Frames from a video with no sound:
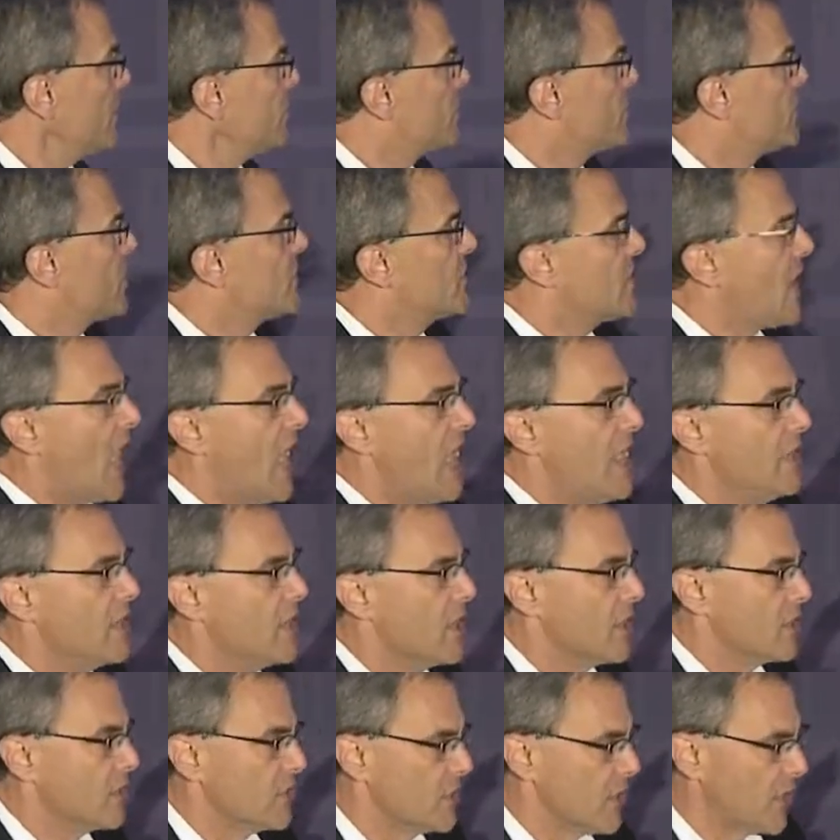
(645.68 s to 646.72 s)

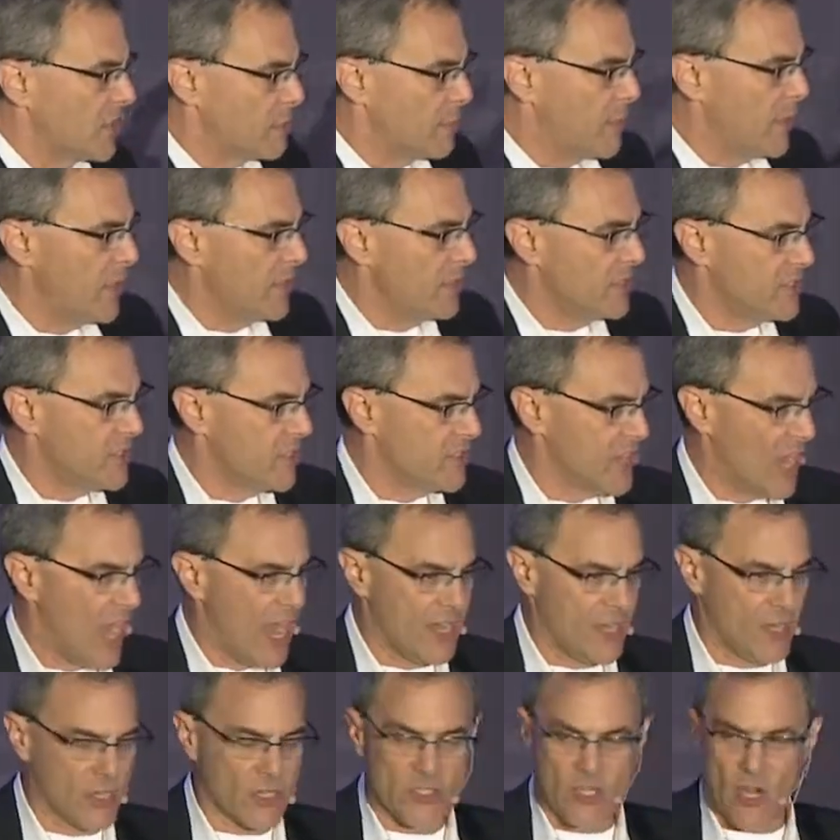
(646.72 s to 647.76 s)
Designers, experienced
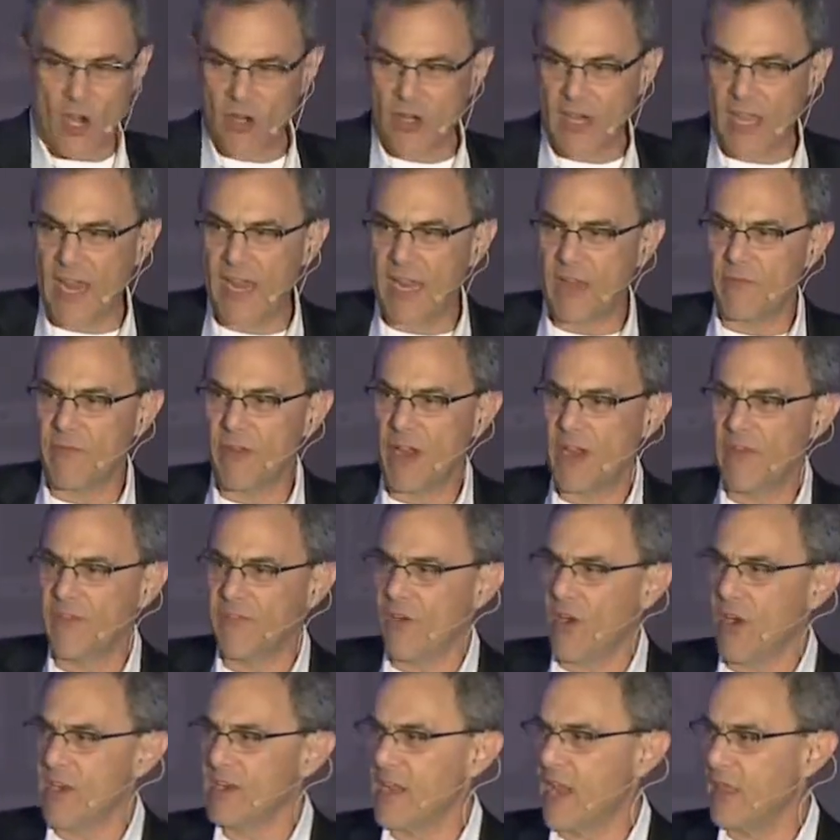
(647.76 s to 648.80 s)
designers, are getting very
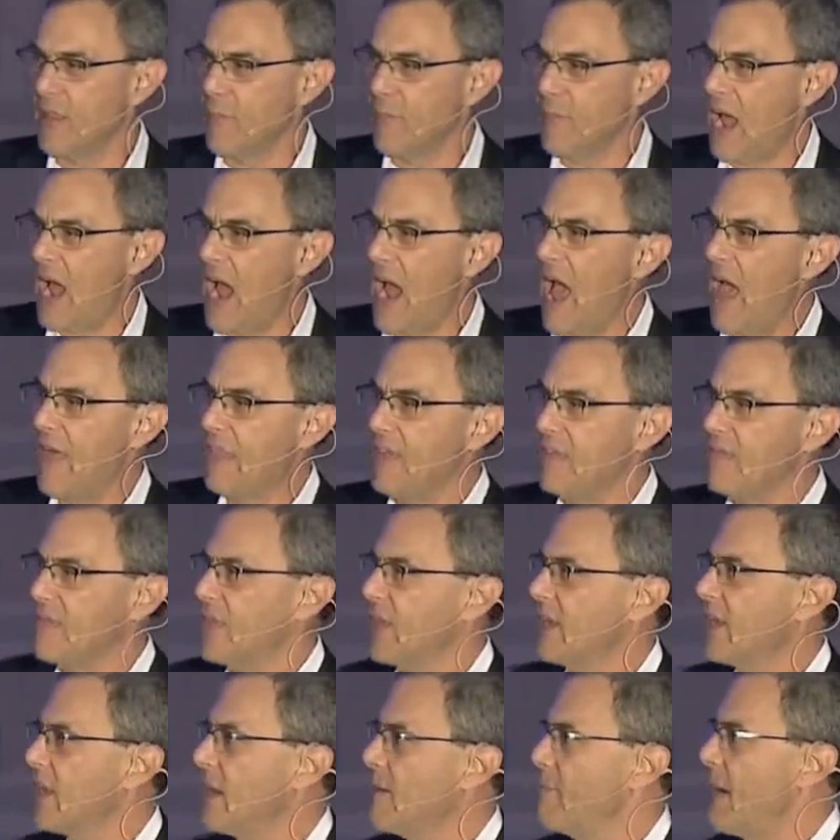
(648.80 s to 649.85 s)
far down the path of
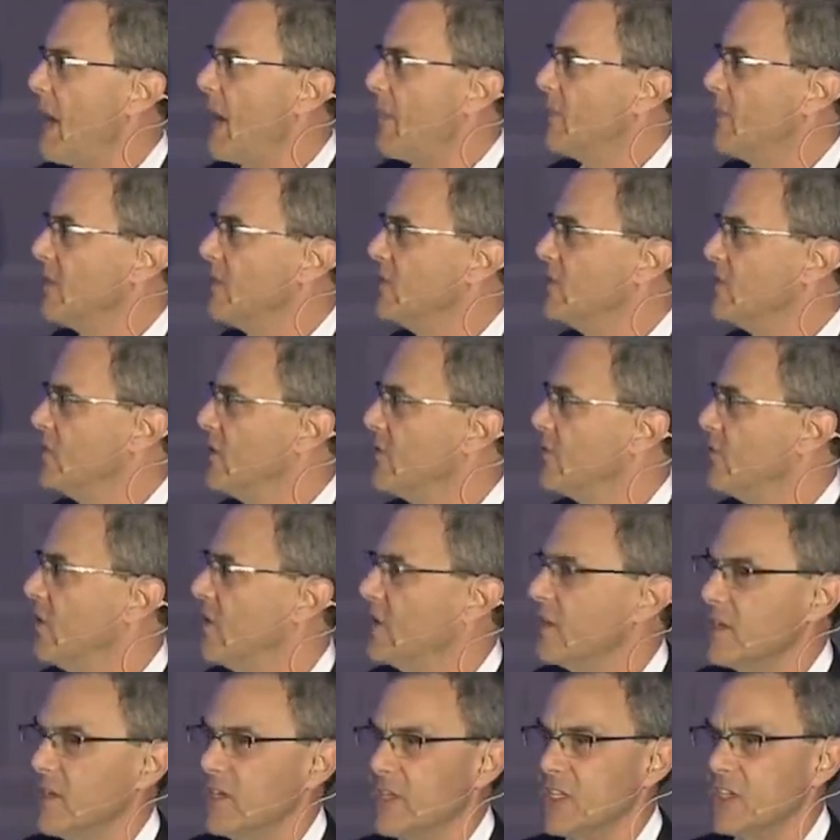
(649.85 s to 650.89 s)
thinking about these
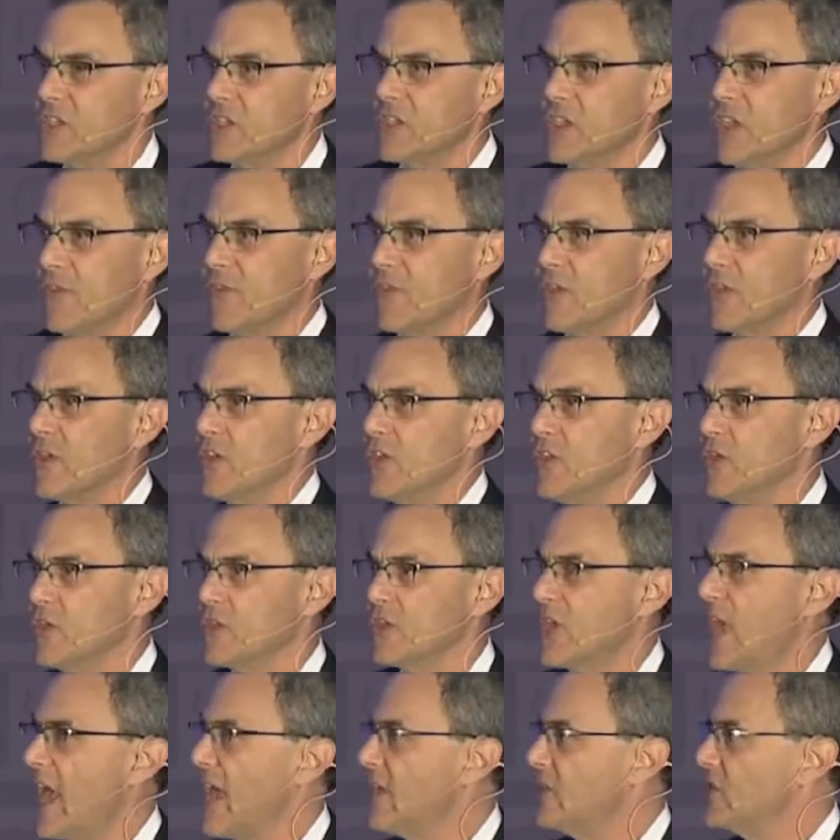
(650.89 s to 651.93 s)
different
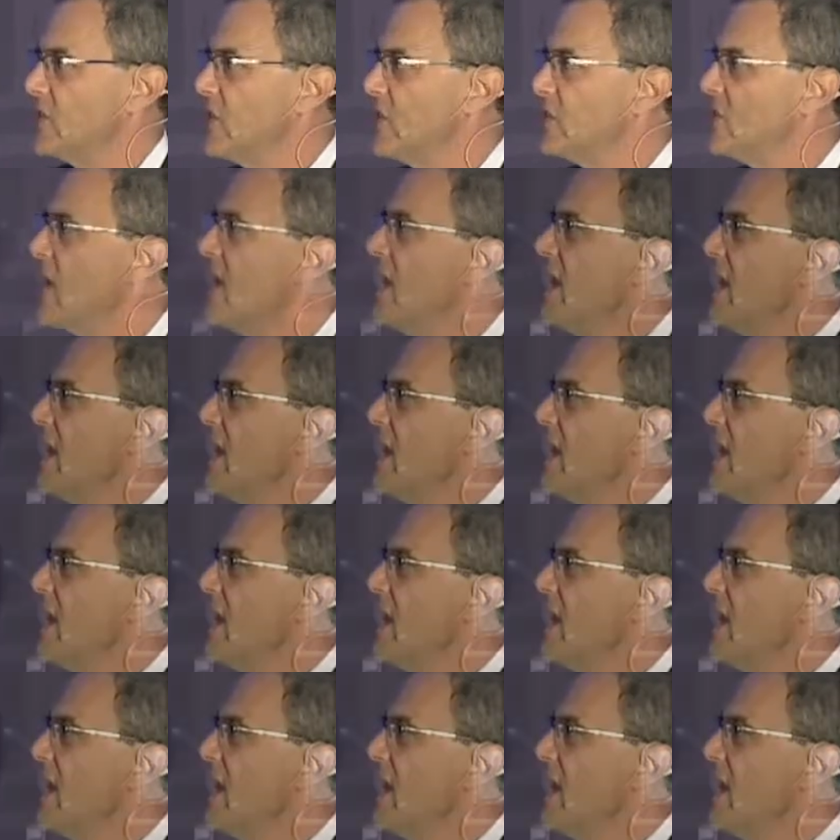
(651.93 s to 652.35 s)
use cases.